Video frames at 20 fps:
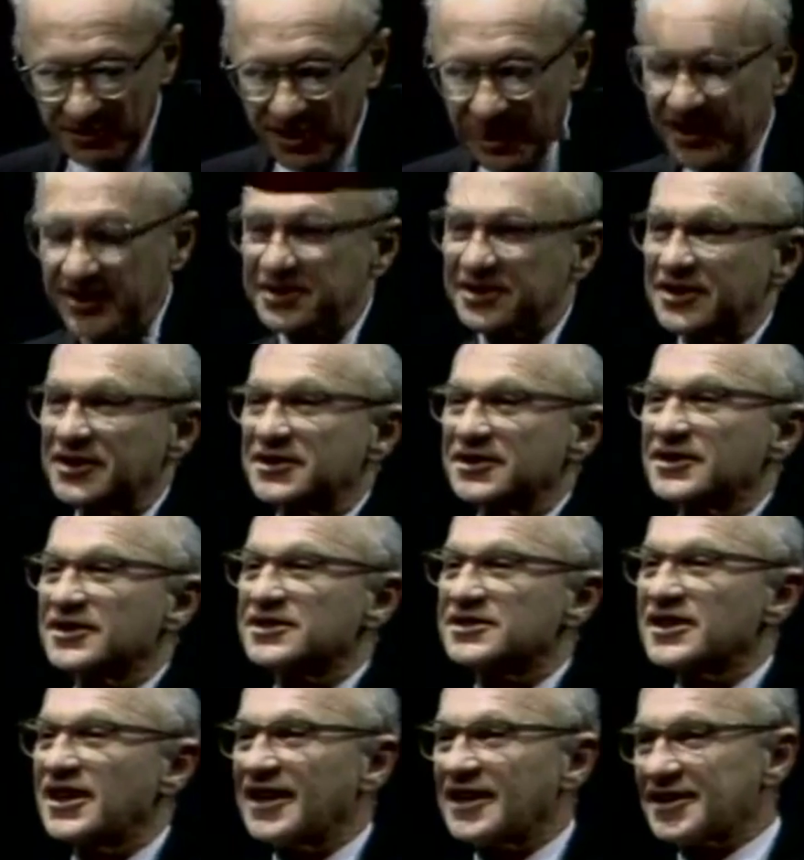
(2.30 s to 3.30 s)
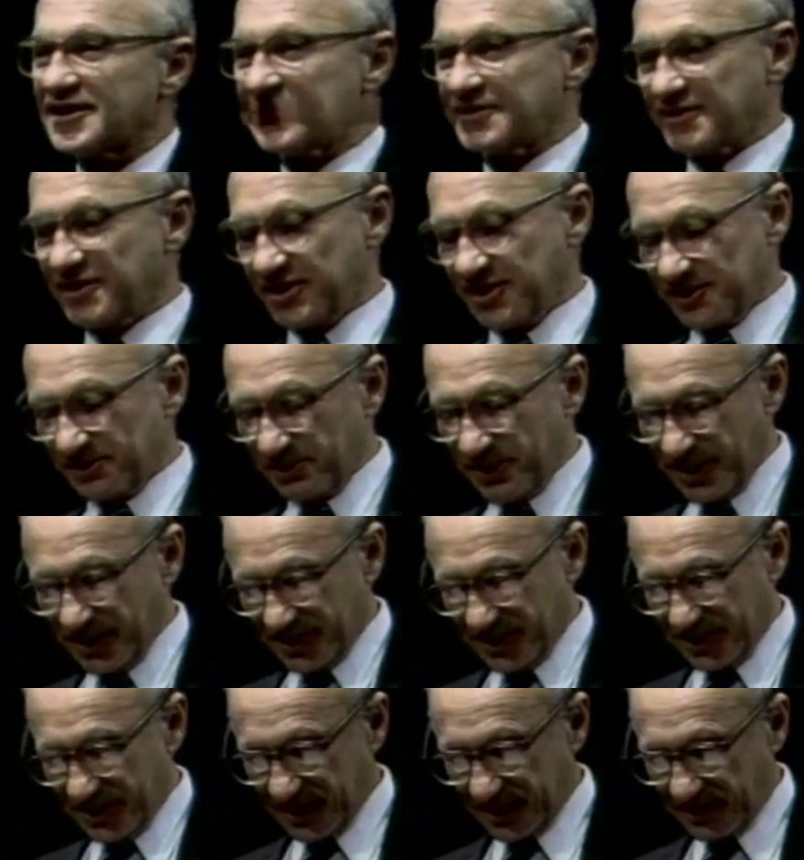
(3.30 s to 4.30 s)
I want to turn to the second of these
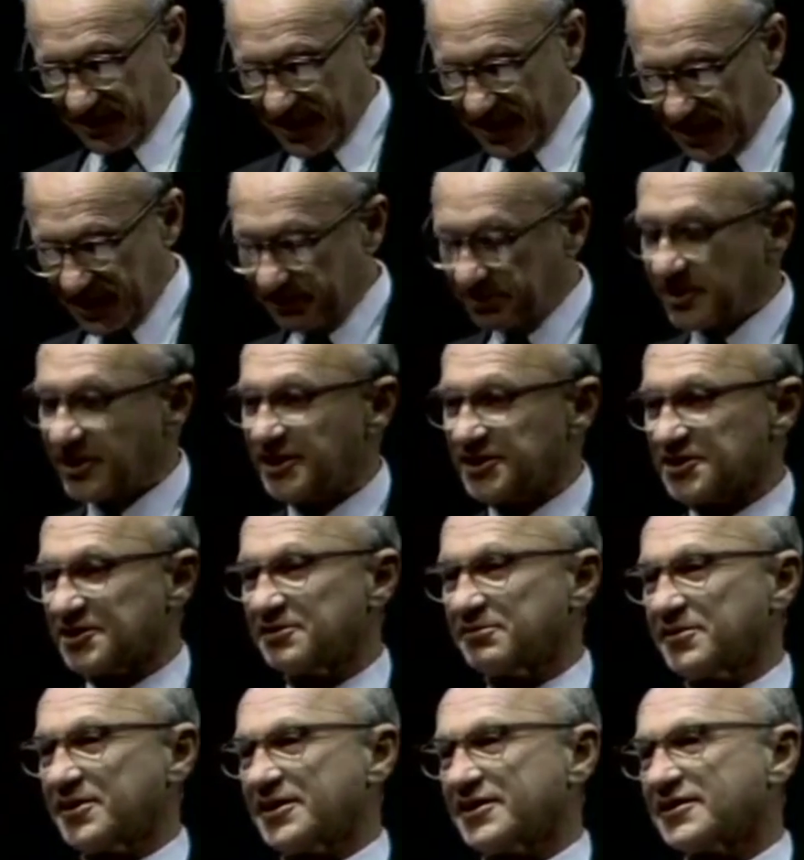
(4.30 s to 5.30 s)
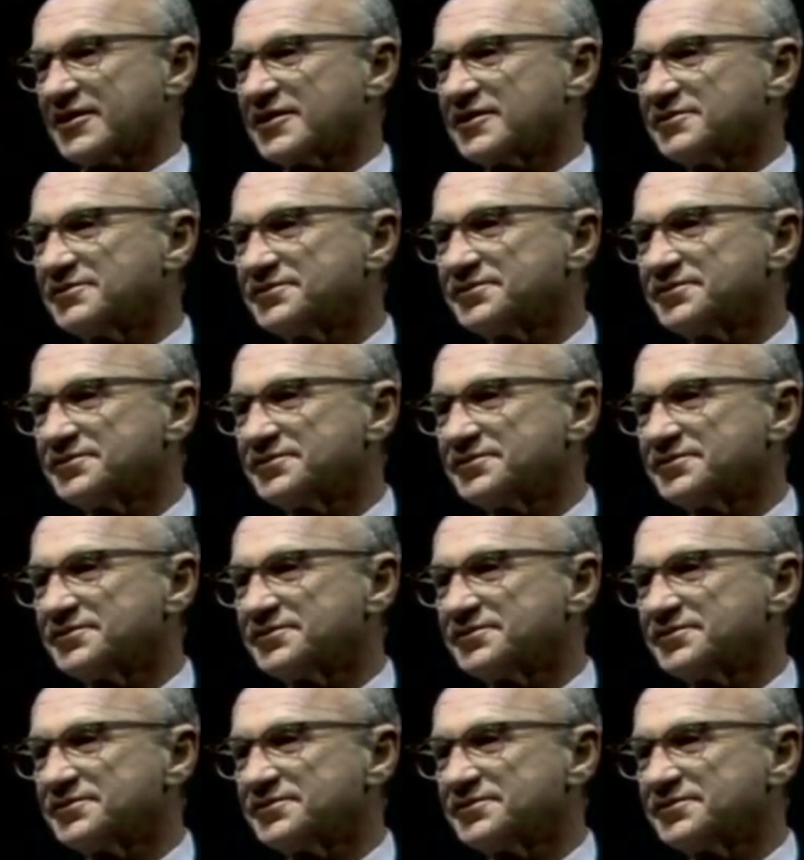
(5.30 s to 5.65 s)
myths, the Great Depression myth.